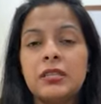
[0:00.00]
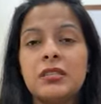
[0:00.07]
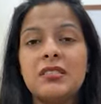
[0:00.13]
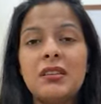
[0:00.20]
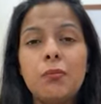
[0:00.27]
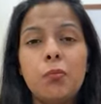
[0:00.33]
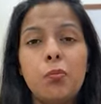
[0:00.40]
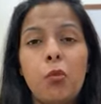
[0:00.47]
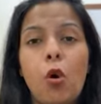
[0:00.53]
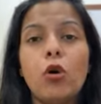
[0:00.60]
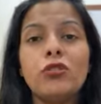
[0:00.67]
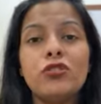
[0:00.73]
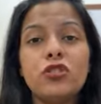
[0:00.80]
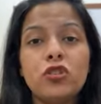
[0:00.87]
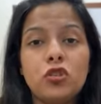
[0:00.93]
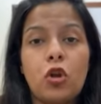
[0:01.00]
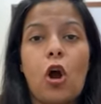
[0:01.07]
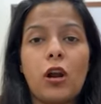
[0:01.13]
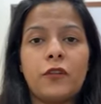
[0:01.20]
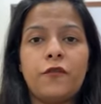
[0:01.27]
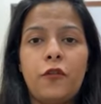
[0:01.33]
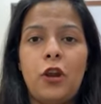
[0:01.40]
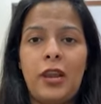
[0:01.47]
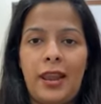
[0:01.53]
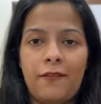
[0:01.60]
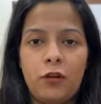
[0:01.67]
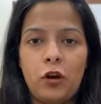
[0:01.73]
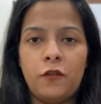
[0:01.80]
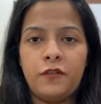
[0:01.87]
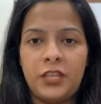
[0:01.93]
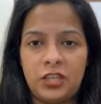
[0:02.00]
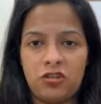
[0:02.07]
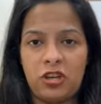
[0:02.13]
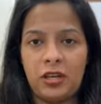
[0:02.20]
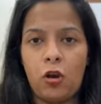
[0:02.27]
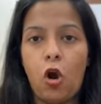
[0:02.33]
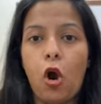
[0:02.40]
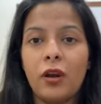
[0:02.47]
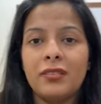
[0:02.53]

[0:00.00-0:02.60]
this is the most thoughtful level of teaching,